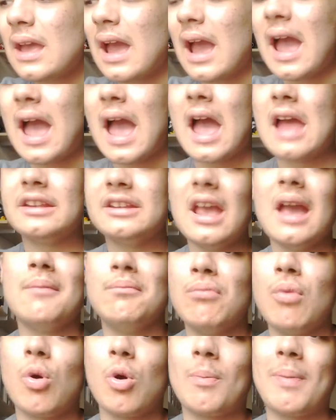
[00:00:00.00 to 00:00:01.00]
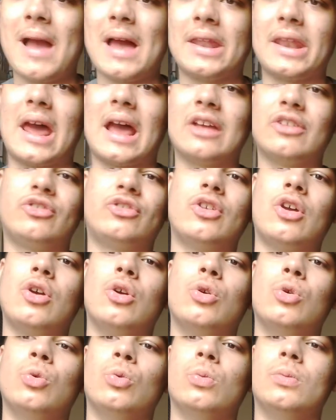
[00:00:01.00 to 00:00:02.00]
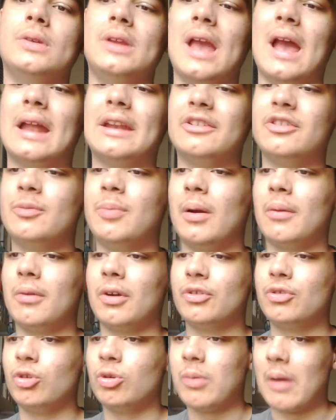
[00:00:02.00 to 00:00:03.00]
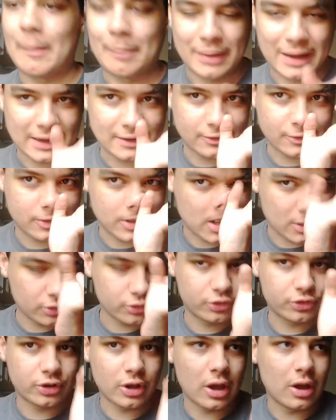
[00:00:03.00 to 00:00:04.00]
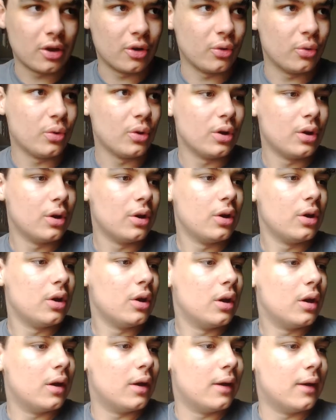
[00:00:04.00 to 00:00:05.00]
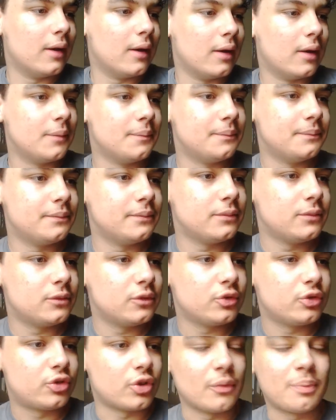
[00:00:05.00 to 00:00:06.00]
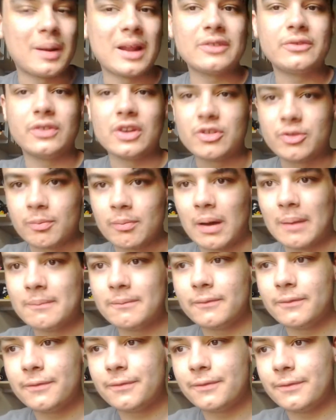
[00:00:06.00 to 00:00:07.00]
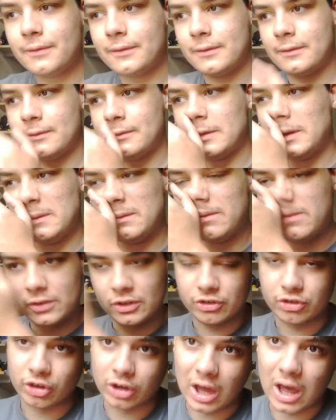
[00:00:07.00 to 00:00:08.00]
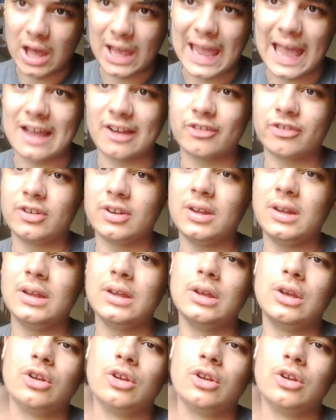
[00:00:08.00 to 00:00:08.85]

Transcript: And yeah, more about that. So yeah, this is the part where I talk about plans now. So plans for this month. Well, for July actually.